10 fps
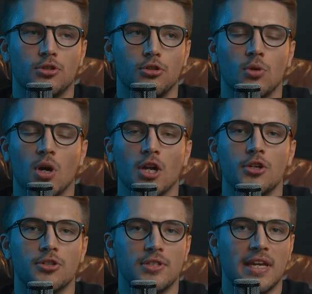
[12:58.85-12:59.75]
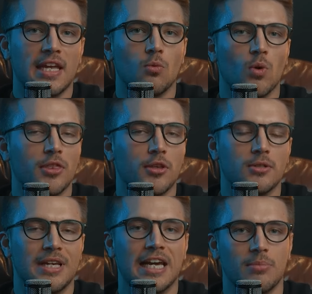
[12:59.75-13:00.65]
to understand what their
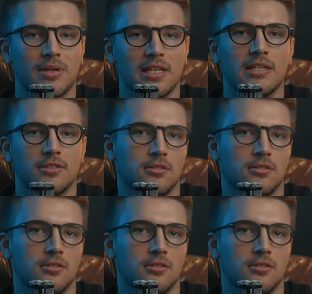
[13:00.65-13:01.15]
type is?